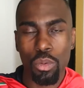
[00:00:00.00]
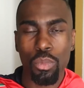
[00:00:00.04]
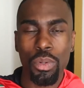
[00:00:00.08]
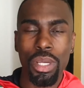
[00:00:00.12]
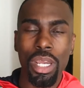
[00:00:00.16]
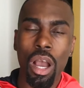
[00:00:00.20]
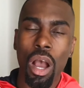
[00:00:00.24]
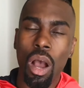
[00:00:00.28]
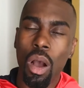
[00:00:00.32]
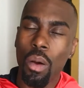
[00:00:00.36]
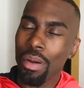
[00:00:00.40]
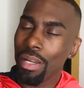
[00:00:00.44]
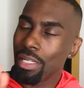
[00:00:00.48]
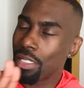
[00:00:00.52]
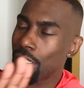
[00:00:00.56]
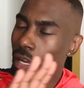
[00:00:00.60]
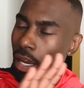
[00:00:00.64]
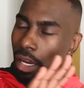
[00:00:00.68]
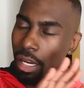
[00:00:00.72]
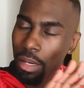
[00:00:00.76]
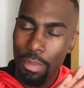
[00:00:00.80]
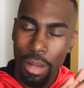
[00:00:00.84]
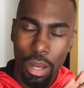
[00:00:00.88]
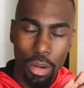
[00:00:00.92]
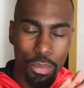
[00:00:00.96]
Now, we always
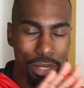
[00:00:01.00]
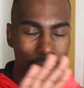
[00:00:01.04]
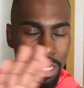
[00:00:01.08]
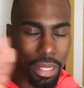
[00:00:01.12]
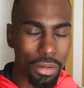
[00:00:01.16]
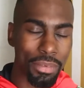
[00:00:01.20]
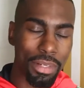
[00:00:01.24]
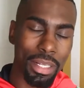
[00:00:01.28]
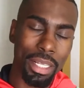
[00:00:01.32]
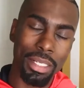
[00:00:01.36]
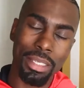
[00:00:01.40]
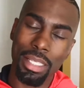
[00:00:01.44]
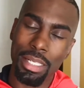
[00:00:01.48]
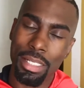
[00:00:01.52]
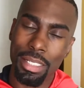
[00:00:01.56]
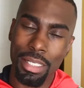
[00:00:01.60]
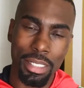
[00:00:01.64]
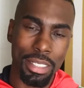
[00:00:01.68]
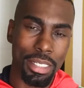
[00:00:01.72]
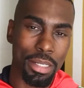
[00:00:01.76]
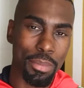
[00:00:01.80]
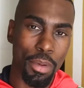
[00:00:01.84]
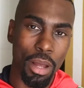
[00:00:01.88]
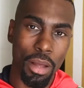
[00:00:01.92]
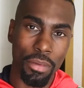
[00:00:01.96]
talk about we never let the
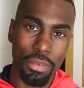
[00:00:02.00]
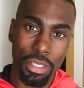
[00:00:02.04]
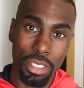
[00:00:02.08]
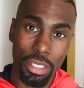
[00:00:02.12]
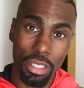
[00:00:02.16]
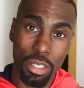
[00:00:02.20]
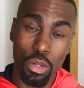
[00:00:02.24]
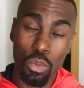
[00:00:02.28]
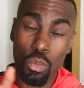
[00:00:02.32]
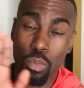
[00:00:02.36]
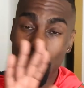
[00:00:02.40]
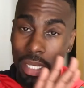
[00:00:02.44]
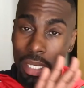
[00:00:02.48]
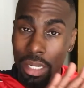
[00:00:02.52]
system off the hook.